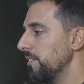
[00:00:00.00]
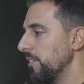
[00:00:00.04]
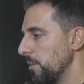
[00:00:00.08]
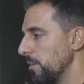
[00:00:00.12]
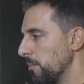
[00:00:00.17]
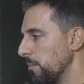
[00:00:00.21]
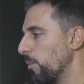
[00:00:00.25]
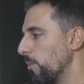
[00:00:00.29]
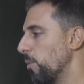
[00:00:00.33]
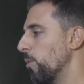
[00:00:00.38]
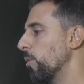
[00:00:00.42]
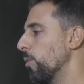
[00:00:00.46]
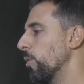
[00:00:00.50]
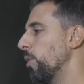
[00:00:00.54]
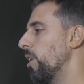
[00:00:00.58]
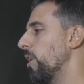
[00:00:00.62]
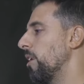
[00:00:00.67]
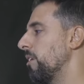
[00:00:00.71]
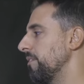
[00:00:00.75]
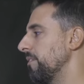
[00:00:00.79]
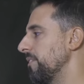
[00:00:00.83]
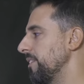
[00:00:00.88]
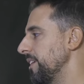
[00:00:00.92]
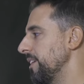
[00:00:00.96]
more
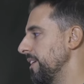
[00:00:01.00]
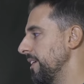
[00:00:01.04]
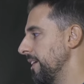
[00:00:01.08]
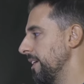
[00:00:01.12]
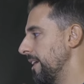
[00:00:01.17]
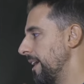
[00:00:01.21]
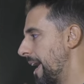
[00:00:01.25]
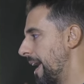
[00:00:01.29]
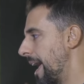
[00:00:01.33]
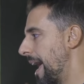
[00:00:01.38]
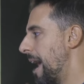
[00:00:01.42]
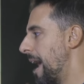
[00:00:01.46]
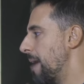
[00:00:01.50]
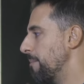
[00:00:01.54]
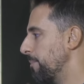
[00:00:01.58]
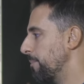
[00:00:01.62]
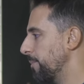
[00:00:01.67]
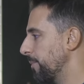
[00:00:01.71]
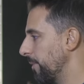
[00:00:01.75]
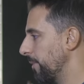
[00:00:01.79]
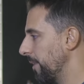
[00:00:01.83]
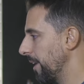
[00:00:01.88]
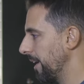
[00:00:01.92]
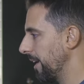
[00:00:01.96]
of the
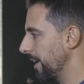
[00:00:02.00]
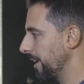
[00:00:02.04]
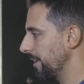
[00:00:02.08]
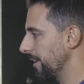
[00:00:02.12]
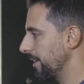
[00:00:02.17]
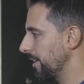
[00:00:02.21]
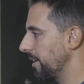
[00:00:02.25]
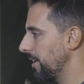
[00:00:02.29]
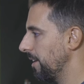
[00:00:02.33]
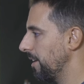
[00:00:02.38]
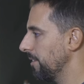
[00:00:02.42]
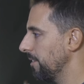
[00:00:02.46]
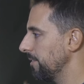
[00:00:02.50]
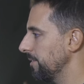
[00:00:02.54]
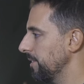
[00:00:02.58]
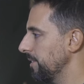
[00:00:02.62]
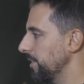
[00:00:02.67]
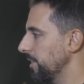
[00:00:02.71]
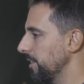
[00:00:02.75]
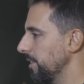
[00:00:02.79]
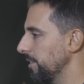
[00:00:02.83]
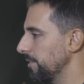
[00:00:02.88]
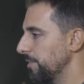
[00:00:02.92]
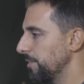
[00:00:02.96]
upper end of the
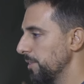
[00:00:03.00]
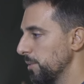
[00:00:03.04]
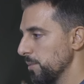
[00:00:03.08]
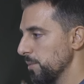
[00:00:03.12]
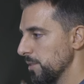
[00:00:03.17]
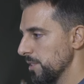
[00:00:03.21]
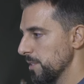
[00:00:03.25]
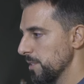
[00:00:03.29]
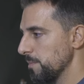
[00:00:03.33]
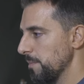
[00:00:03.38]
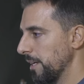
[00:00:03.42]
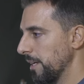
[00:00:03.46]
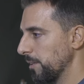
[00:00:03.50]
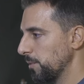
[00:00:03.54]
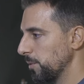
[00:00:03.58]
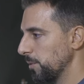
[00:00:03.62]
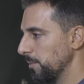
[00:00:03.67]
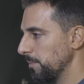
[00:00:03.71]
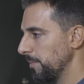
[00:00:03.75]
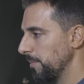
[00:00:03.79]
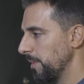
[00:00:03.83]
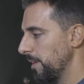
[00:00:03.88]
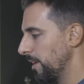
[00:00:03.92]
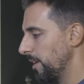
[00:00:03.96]
frequency spectrum.
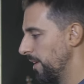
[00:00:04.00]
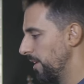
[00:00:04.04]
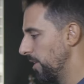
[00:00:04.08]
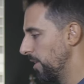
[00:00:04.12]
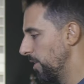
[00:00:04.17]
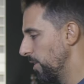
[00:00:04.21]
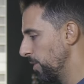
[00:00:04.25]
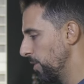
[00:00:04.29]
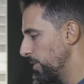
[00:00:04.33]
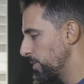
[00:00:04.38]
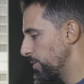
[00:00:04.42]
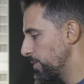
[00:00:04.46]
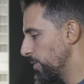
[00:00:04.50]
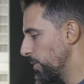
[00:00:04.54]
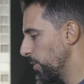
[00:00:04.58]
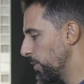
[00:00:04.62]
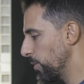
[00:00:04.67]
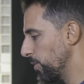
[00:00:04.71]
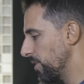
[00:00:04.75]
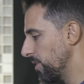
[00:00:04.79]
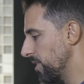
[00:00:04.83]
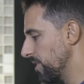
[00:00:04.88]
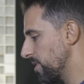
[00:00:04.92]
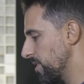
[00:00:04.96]
So
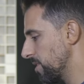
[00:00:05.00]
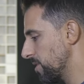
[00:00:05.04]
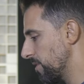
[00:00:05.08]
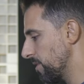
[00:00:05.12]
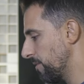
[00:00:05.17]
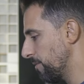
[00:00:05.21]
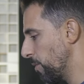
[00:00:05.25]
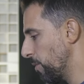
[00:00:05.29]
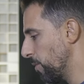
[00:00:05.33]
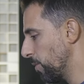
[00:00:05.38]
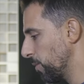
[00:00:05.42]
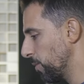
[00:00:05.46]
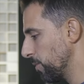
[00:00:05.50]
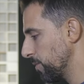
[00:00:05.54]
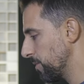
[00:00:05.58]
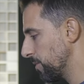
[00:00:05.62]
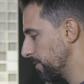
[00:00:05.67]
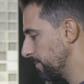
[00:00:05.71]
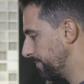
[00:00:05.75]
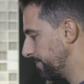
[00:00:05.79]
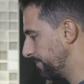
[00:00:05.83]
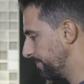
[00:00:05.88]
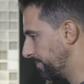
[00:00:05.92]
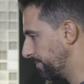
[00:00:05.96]
this is the vocals
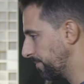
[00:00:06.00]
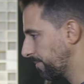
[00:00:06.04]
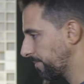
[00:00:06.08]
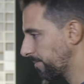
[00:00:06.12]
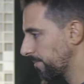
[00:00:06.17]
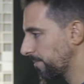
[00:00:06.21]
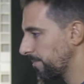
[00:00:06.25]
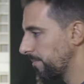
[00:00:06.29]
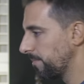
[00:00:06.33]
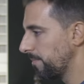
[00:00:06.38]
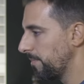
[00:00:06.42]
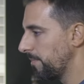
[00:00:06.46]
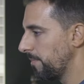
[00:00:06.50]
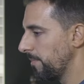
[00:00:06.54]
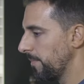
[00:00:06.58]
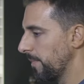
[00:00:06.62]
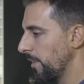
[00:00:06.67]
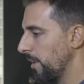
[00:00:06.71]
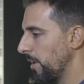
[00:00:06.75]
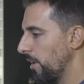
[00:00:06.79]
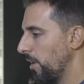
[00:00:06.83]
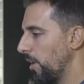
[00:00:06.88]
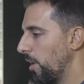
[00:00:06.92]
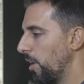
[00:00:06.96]

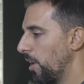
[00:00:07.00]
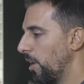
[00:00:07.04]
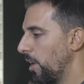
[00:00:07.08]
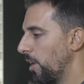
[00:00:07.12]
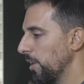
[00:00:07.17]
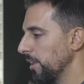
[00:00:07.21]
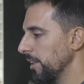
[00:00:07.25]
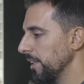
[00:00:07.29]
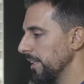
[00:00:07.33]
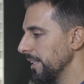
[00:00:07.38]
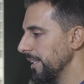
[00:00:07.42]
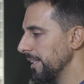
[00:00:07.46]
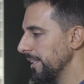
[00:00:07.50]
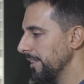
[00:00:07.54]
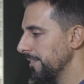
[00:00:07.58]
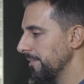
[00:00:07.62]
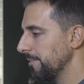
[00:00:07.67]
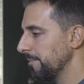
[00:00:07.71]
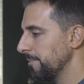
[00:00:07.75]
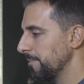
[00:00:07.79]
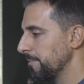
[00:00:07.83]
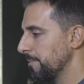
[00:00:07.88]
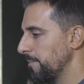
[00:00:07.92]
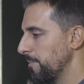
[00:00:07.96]
only
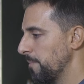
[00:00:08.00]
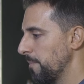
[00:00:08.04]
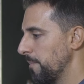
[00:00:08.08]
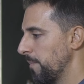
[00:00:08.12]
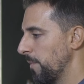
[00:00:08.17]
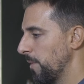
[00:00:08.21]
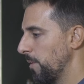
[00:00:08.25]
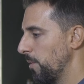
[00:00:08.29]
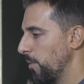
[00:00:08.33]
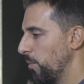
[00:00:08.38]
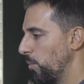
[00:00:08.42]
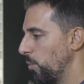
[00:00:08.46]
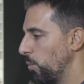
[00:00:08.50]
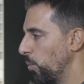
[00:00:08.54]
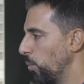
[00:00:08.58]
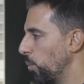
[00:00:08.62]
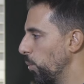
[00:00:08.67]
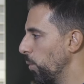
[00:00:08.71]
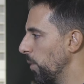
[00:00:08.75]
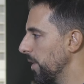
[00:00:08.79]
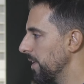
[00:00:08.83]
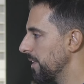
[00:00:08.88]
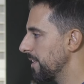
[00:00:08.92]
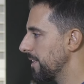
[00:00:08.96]

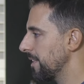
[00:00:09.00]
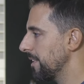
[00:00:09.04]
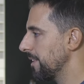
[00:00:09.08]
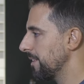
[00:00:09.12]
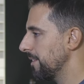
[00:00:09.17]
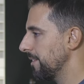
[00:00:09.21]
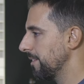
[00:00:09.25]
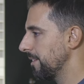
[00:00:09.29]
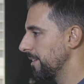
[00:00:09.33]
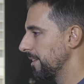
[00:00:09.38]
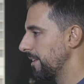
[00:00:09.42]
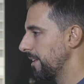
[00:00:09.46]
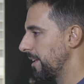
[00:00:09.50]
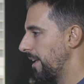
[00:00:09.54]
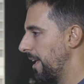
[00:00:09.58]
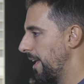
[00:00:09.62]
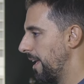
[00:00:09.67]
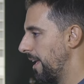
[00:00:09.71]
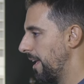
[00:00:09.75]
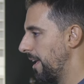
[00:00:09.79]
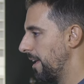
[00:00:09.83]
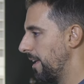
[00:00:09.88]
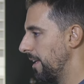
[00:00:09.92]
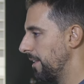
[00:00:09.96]
with
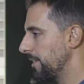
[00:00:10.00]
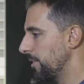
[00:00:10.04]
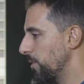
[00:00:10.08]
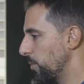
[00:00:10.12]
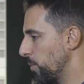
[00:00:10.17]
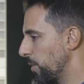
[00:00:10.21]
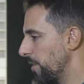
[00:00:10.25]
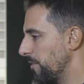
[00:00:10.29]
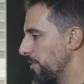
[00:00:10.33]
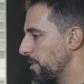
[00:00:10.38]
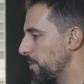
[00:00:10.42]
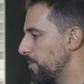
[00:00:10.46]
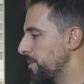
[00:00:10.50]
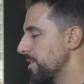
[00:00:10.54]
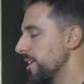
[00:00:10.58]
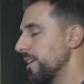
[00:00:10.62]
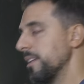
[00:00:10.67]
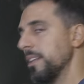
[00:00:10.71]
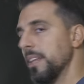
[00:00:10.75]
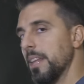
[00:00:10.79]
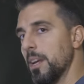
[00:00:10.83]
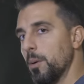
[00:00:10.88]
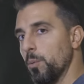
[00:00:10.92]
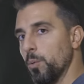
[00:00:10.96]
the reverbs, and
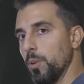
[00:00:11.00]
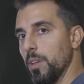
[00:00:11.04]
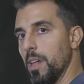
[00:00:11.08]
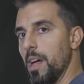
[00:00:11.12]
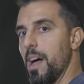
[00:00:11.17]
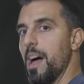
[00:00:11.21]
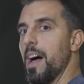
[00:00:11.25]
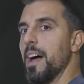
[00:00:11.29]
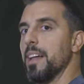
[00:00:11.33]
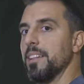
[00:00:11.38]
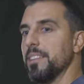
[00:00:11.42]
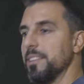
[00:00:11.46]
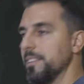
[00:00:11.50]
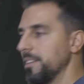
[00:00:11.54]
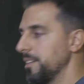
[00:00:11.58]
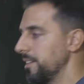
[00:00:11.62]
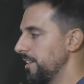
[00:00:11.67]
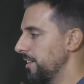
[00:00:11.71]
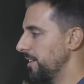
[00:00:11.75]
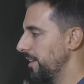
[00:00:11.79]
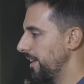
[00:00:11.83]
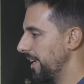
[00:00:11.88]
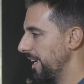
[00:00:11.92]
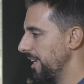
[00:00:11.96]
then I will add the
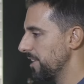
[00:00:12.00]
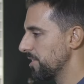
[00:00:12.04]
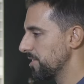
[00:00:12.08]
H